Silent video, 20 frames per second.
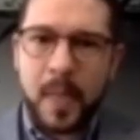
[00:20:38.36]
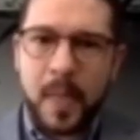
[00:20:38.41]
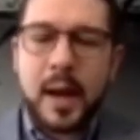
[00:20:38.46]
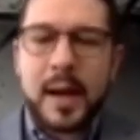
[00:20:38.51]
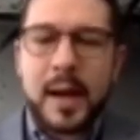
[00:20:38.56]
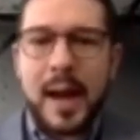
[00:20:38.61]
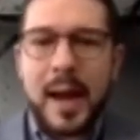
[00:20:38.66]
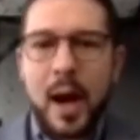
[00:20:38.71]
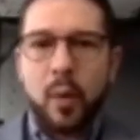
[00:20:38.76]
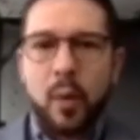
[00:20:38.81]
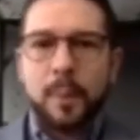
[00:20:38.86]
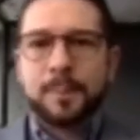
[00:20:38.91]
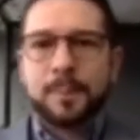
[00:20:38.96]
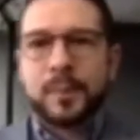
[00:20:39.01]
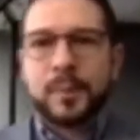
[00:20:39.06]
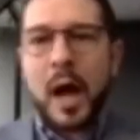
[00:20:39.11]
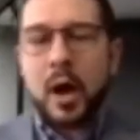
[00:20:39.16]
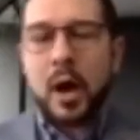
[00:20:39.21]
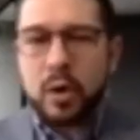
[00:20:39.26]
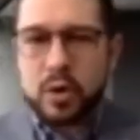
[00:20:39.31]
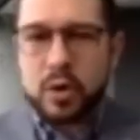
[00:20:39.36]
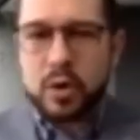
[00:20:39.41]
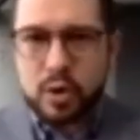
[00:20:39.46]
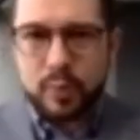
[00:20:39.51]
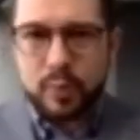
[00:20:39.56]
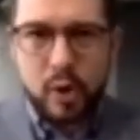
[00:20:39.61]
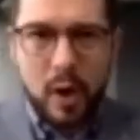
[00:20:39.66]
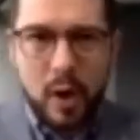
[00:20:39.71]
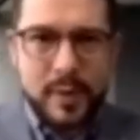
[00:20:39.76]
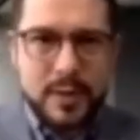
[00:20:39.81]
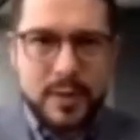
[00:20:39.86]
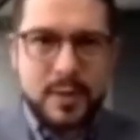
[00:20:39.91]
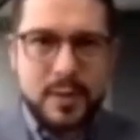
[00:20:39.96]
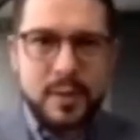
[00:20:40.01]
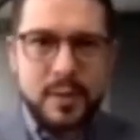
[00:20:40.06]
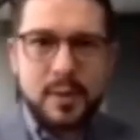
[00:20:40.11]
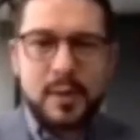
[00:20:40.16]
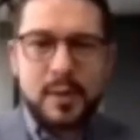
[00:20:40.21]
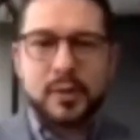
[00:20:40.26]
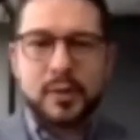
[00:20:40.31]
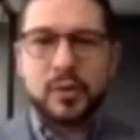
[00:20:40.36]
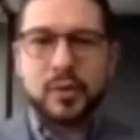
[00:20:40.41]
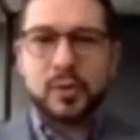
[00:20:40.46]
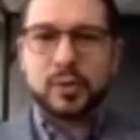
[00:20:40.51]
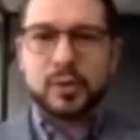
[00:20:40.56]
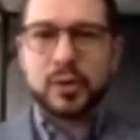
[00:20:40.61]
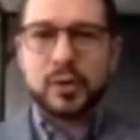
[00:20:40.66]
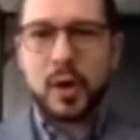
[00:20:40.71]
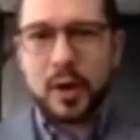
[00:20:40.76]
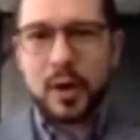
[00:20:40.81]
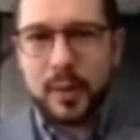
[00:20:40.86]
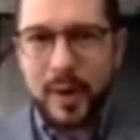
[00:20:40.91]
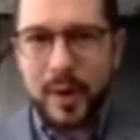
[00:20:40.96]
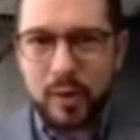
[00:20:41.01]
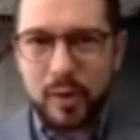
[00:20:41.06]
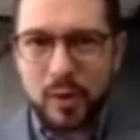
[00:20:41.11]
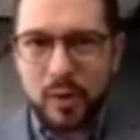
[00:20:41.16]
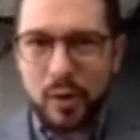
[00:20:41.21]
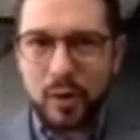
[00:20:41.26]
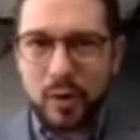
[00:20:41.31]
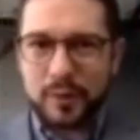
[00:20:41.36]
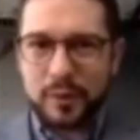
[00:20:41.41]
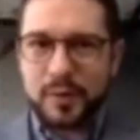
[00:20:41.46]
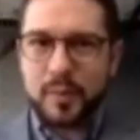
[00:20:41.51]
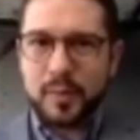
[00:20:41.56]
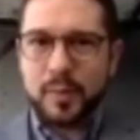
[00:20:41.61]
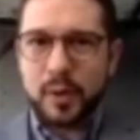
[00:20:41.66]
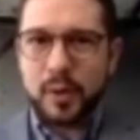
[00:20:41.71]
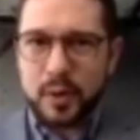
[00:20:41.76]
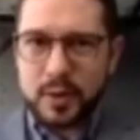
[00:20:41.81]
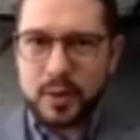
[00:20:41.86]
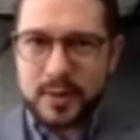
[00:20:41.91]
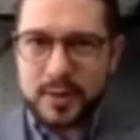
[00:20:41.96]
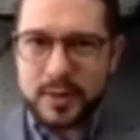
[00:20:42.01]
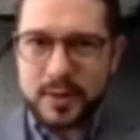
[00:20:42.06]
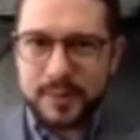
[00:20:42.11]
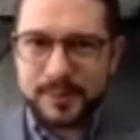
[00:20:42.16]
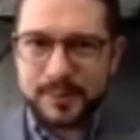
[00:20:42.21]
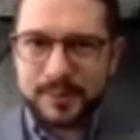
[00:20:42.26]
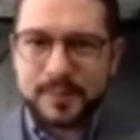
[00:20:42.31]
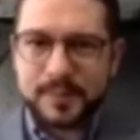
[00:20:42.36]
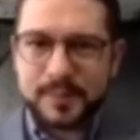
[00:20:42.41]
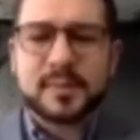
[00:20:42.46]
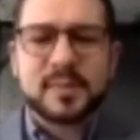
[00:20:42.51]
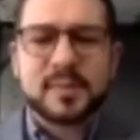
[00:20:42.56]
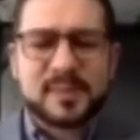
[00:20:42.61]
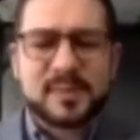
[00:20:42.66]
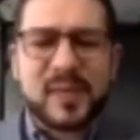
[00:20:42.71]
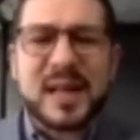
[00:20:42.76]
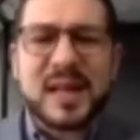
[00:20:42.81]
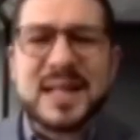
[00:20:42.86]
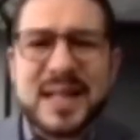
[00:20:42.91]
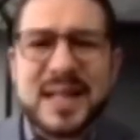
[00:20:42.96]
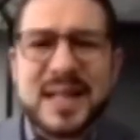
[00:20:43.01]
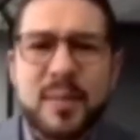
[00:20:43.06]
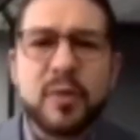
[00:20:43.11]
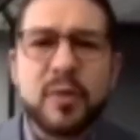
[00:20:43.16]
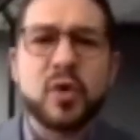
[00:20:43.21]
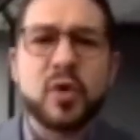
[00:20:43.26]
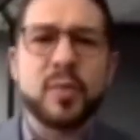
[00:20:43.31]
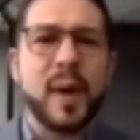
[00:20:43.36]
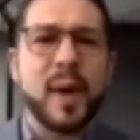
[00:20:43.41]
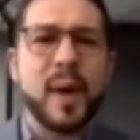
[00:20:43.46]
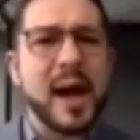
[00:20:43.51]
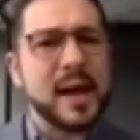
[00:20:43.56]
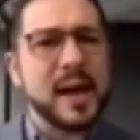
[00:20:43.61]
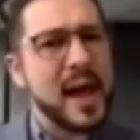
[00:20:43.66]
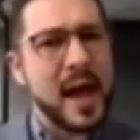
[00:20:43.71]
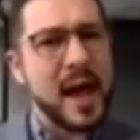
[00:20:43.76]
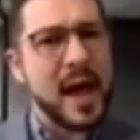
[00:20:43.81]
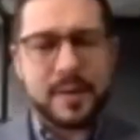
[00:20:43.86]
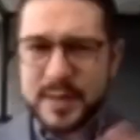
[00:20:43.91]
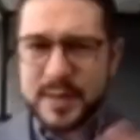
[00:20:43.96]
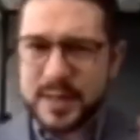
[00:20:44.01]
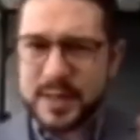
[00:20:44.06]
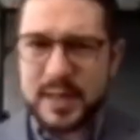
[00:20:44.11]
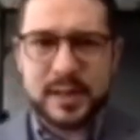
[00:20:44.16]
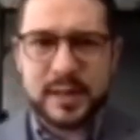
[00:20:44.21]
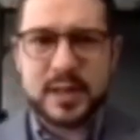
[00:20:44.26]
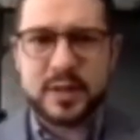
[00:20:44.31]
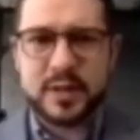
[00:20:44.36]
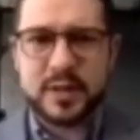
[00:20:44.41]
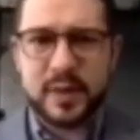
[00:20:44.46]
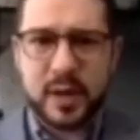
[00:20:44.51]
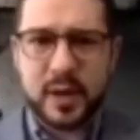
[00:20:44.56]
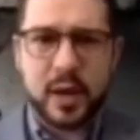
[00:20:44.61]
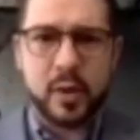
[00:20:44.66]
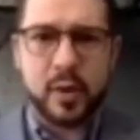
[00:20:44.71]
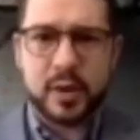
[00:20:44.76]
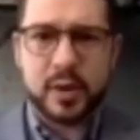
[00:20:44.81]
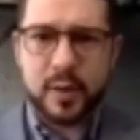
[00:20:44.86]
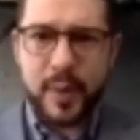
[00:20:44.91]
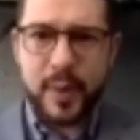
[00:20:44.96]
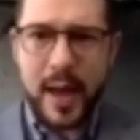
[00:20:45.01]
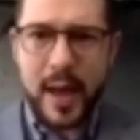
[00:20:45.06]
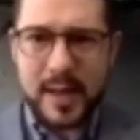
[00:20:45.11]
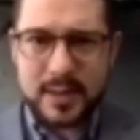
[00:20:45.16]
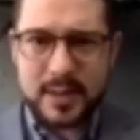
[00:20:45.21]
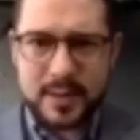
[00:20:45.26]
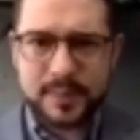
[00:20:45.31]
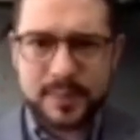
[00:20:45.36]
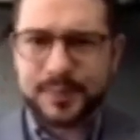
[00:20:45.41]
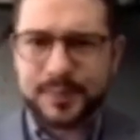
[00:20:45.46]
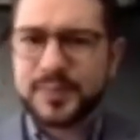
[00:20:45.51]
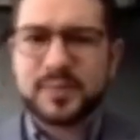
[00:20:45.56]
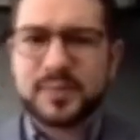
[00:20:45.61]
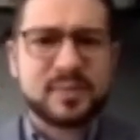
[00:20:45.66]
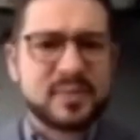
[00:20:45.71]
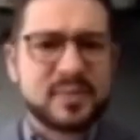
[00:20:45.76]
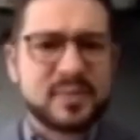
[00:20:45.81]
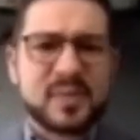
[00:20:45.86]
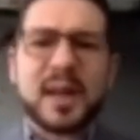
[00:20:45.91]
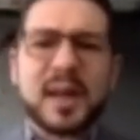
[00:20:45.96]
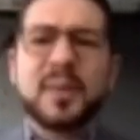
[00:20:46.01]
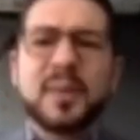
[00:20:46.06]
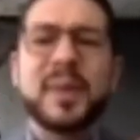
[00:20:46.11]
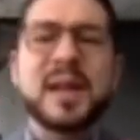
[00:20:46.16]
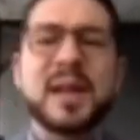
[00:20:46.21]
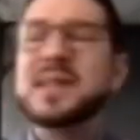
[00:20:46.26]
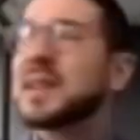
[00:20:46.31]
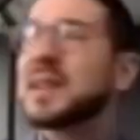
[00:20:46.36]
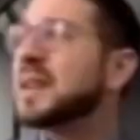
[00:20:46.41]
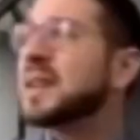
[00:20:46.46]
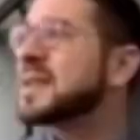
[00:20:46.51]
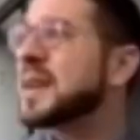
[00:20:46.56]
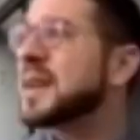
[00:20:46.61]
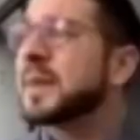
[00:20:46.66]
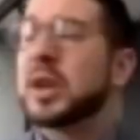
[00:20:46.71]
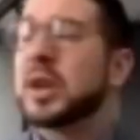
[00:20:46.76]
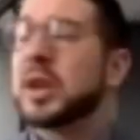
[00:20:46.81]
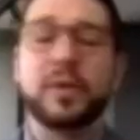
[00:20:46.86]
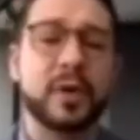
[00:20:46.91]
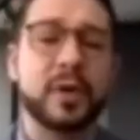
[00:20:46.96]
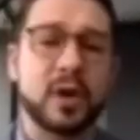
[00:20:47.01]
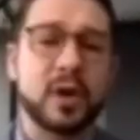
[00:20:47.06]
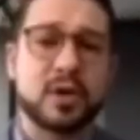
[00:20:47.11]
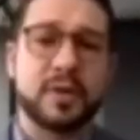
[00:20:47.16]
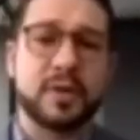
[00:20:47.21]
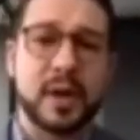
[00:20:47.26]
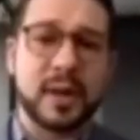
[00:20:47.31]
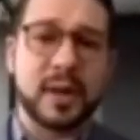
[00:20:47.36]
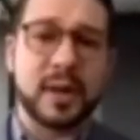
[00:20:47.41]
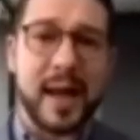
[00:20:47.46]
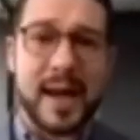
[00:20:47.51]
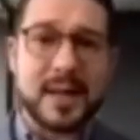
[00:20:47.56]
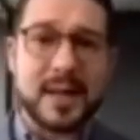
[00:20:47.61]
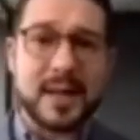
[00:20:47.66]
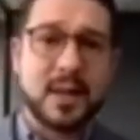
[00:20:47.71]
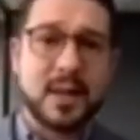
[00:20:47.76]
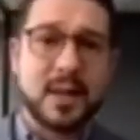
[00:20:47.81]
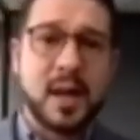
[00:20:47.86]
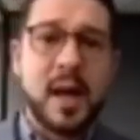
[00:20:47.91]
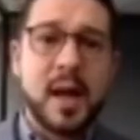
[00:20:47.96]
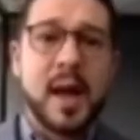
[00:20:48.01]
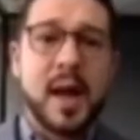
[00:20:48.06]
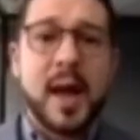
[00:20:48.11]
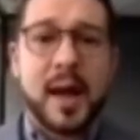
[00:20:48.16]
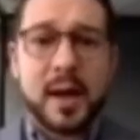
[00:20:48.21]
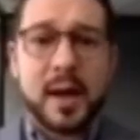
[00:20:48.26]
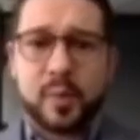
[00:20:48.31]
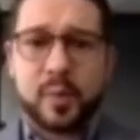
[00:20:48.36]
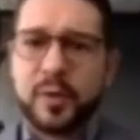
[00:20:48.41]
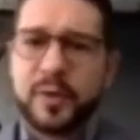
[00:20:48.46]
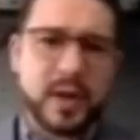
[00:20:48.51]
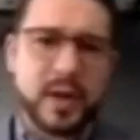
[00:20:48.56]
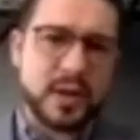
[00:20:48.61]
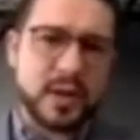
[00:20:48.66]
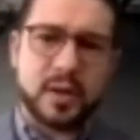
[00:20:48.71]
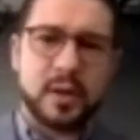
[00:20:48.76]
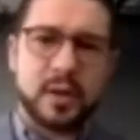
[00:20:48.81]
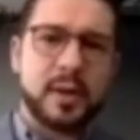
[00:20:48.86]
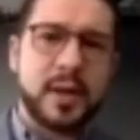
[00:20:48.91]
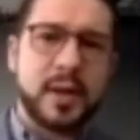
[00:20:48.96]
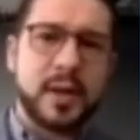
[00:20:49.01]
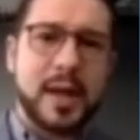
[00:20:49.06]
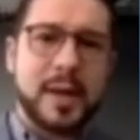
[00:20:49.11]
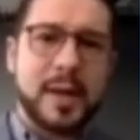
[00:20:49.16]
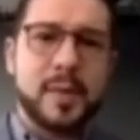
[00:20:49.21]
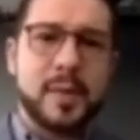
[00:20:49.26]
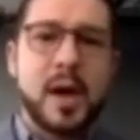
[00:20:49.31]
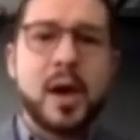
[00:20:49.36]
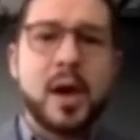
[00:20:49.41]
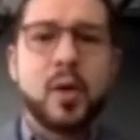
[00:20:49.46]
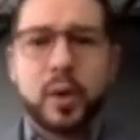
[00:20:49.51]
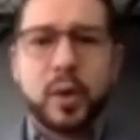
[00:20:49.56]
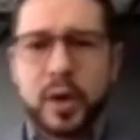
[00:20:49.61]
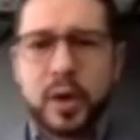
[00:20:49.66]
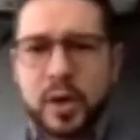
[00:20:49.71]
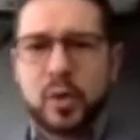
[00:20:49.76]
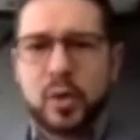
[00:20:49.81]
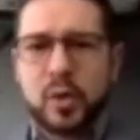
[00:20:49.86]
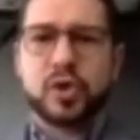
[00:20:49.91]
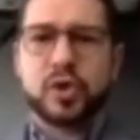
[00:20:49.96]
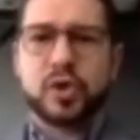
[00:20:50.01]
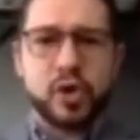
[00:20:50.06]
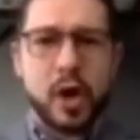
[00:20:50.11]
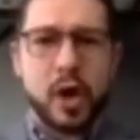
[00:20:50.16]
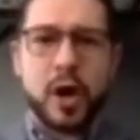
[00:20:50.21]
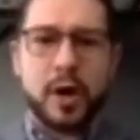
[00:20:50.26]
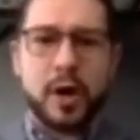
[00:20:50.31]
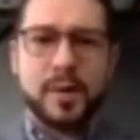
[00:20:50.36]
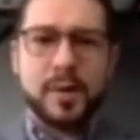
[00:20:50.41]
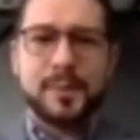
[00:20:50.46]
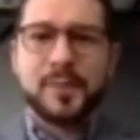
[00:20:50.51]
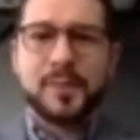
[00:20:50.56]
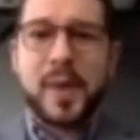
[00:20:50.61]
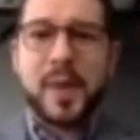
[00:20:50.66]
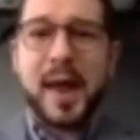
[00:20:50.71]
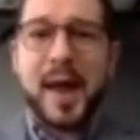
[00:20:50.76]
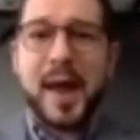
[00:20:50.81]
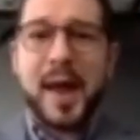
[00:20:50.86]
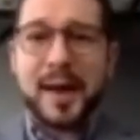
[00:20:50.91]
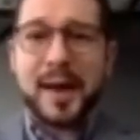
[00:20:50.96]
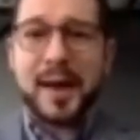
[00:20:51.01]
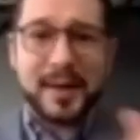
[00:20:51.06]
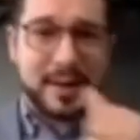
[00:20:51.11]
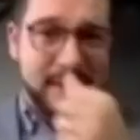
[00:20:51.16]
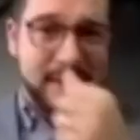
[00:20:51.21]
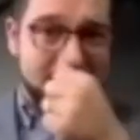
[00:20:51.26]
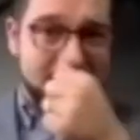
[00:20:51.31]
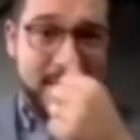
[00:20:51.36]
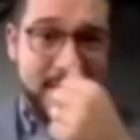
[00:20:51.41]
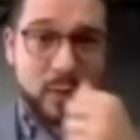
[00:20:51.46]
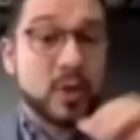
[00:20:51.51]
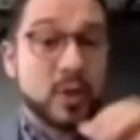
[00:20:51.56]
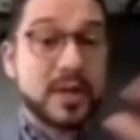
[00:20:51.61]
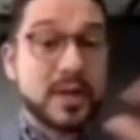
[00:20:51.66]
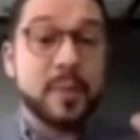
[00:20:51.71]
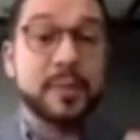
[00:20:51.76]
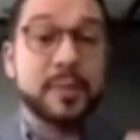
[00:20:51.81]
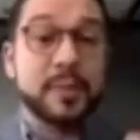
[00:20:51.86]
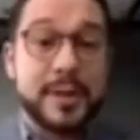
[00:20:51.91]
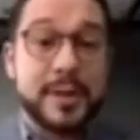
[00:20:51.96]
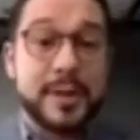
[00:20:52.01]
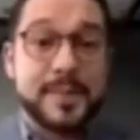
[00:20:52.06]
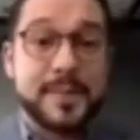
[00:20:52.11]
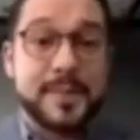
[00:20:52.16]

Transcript: Now, I also promised to talk about golf balls. Some of you might have seen this video in the past. Basically, it's some kind of philosophy class, and a professor came with a huge jar, and it was empty.